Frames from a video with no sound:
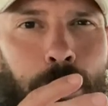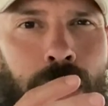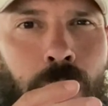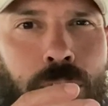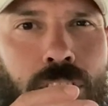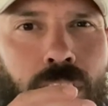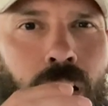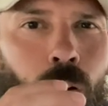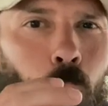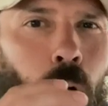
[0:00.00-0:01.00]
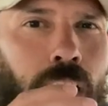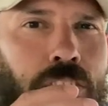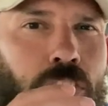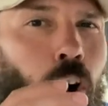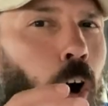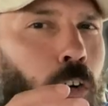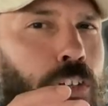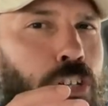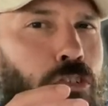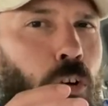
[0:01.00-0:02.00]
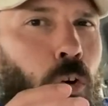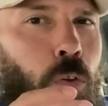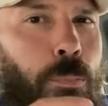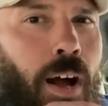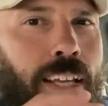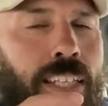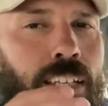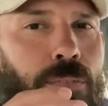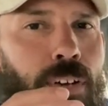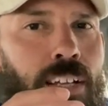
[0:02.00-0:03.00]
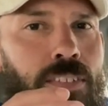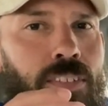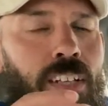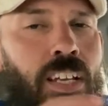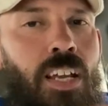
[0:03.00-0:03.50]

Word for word: but now it's WEX Card Control by EFS.